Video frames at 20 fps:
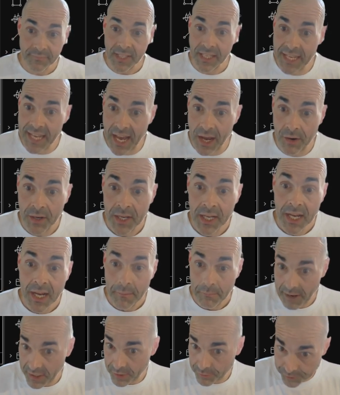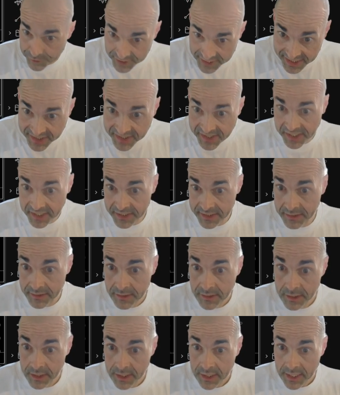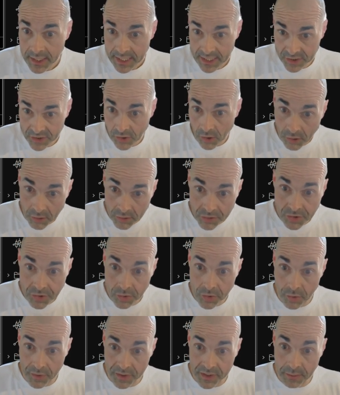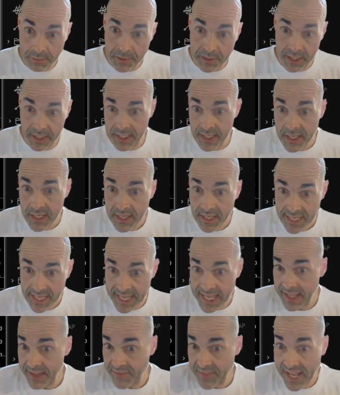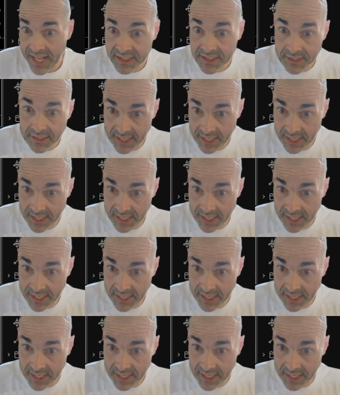Now, my reason is also going to be in that